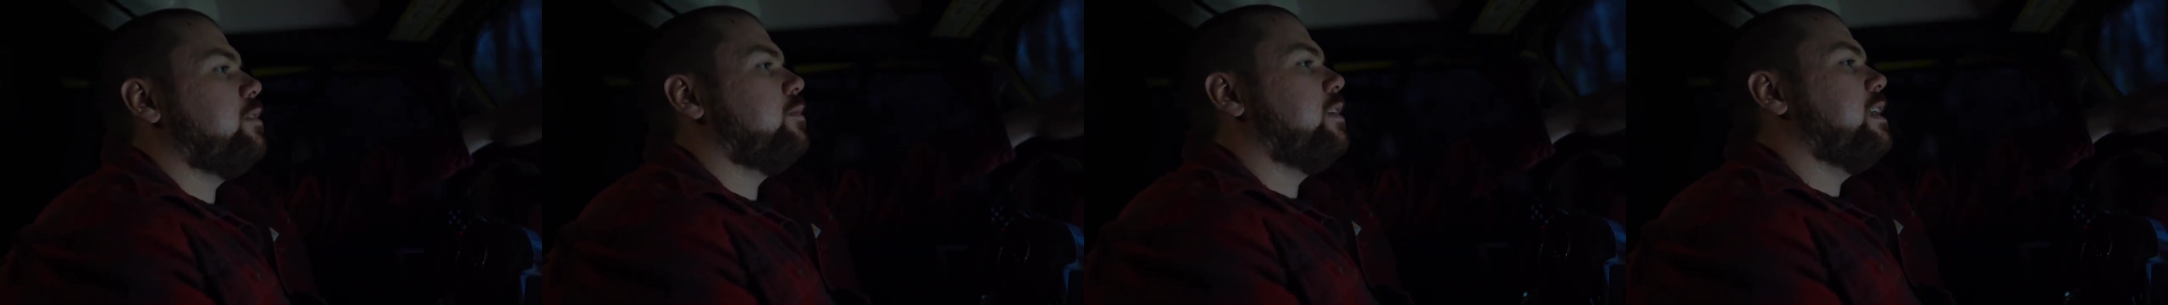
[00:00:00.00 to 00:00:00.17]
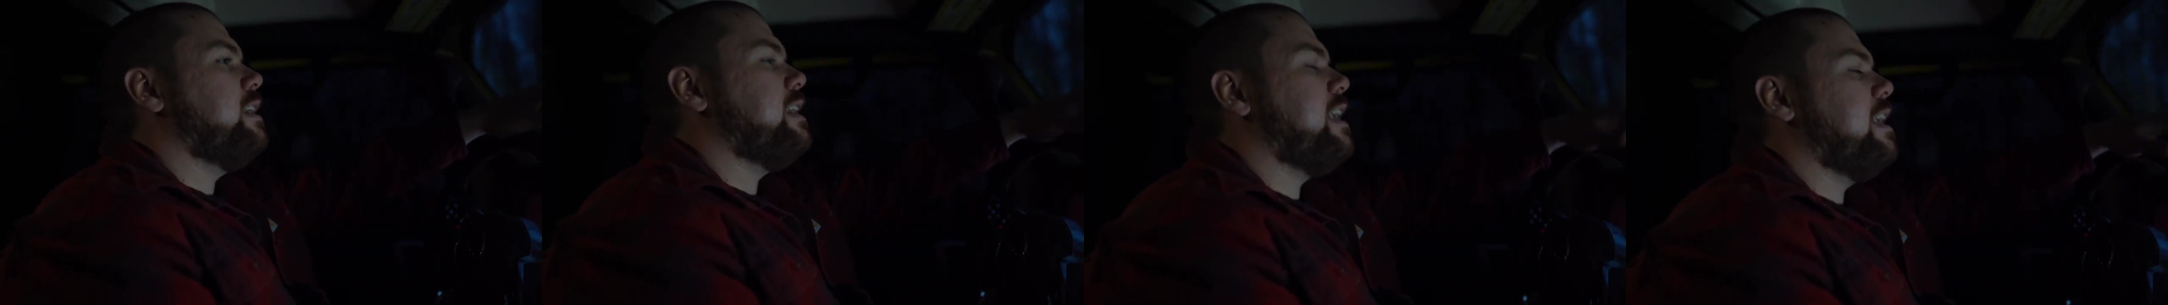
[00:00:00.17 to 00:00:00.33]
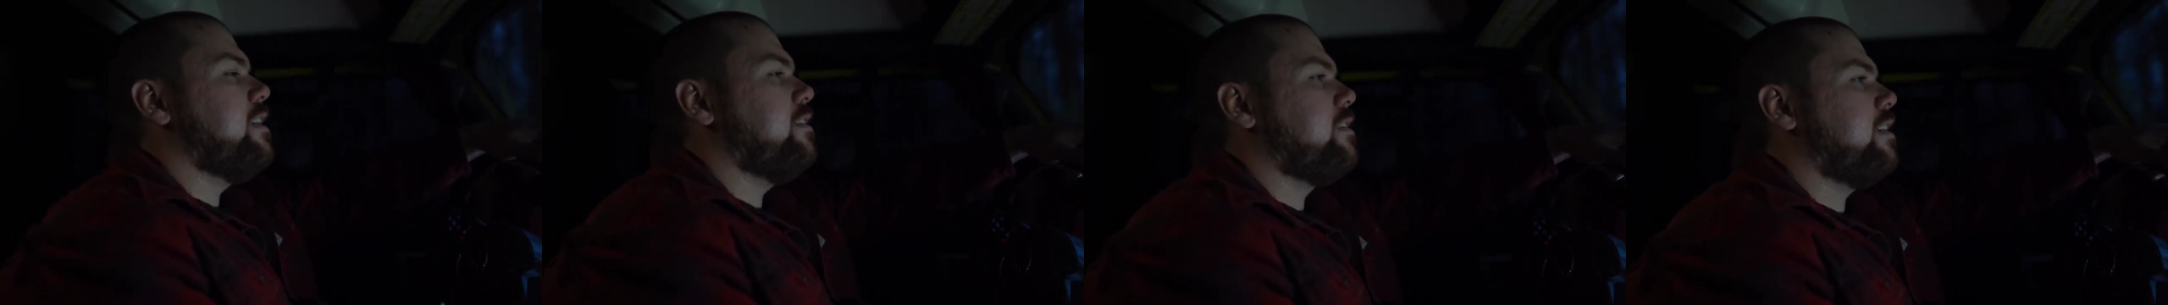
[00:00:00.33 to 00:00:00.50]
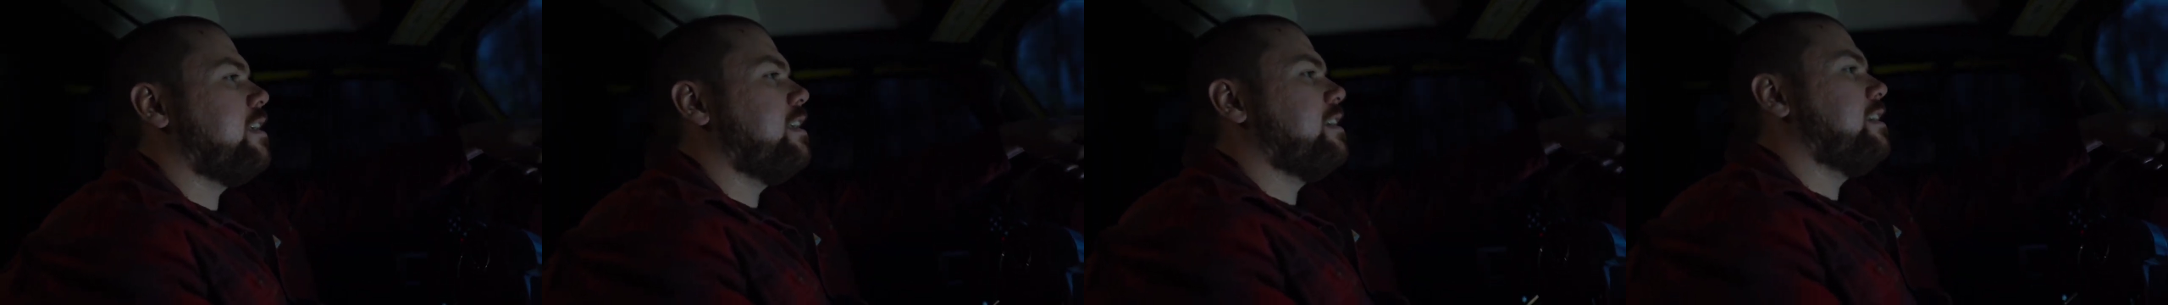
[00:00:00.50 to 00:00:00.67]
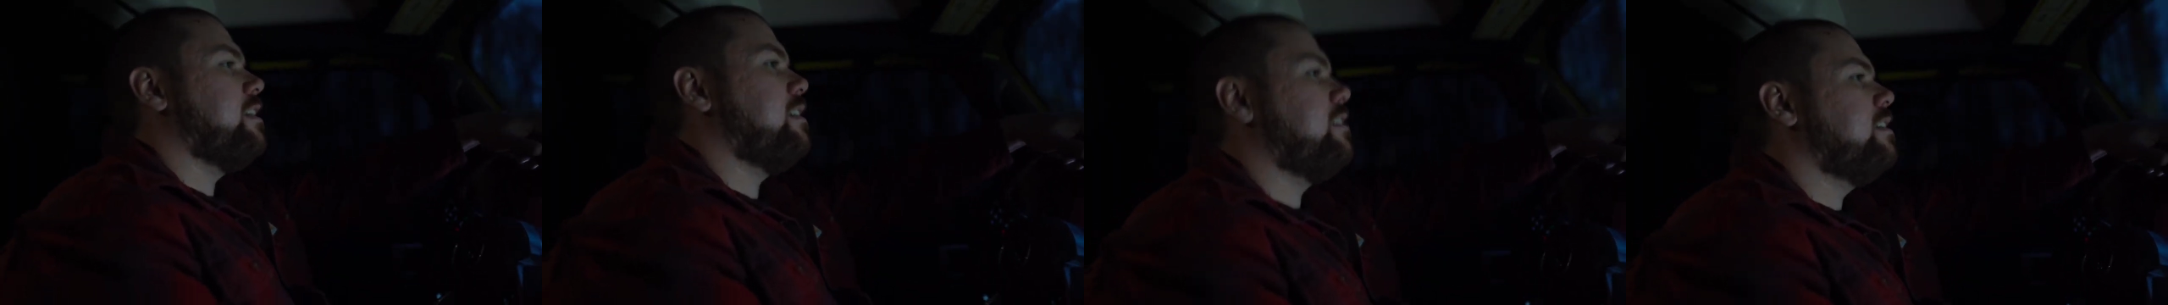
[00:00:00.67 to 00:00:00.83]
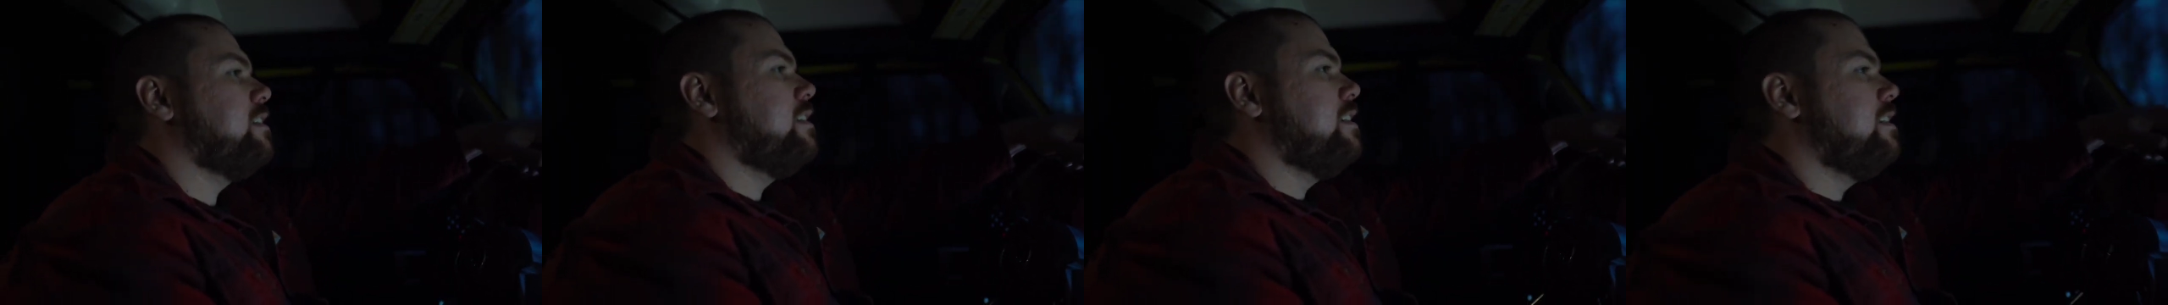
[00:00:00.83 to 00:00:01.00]
Right now, they're kind
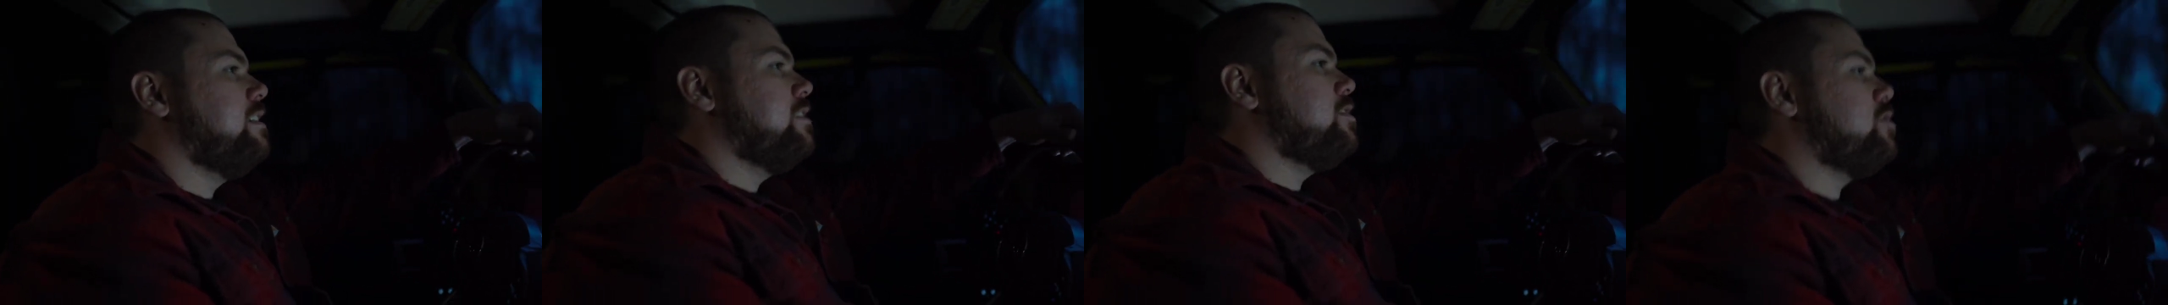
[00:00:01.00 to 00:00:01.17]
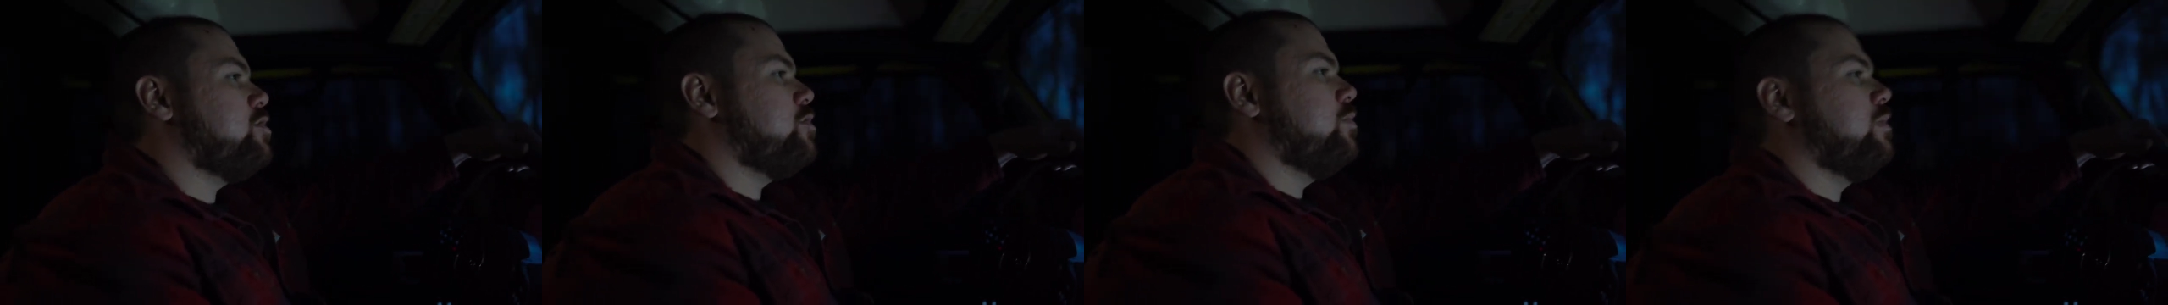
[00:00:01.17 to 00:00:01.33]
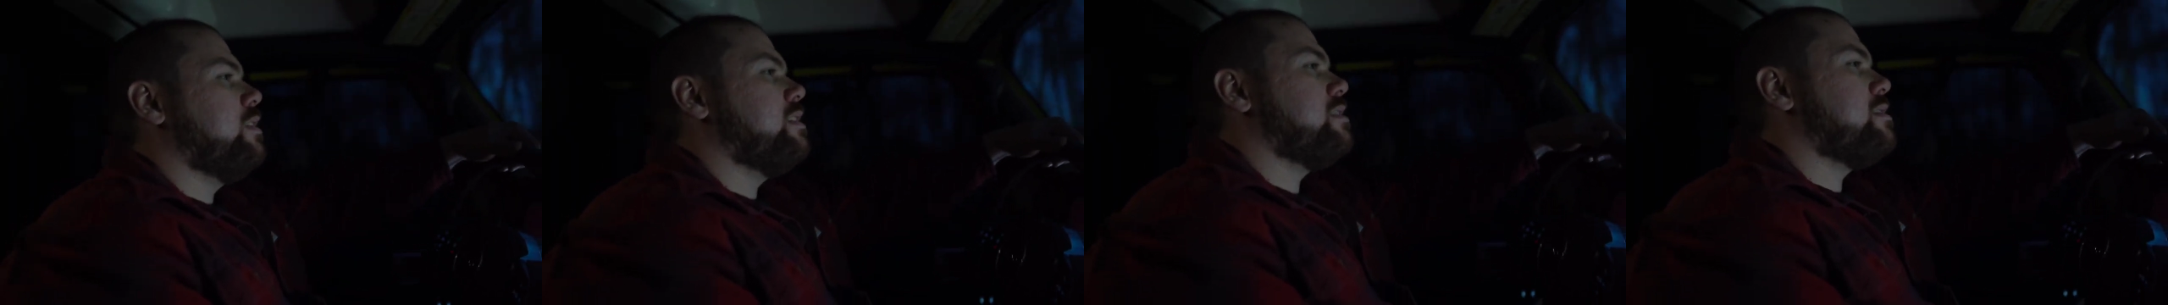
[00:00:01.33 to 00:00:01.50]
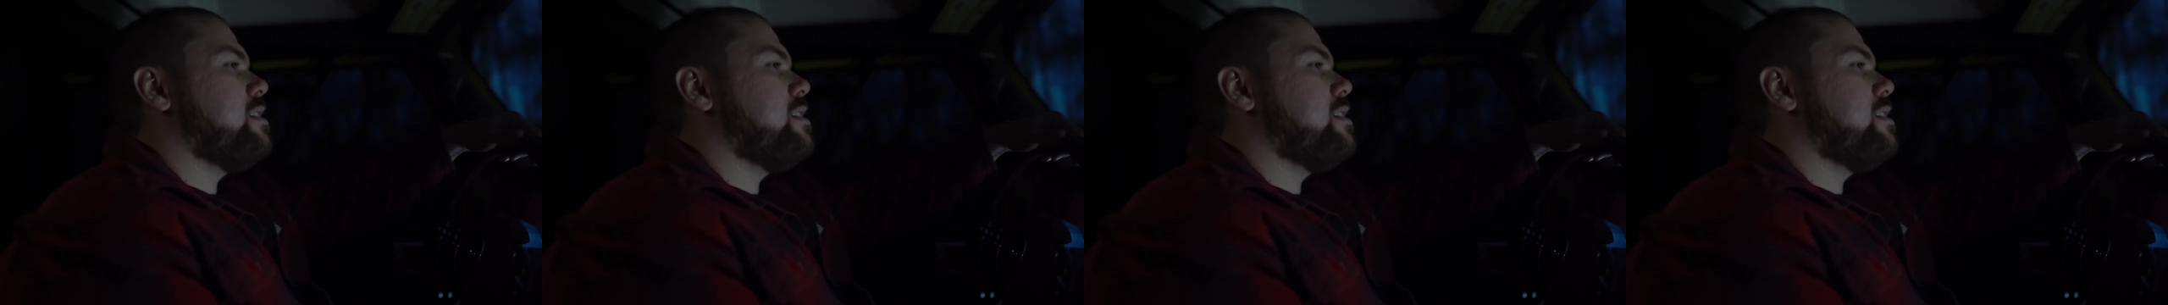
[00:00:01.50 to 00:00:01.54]
of shooting the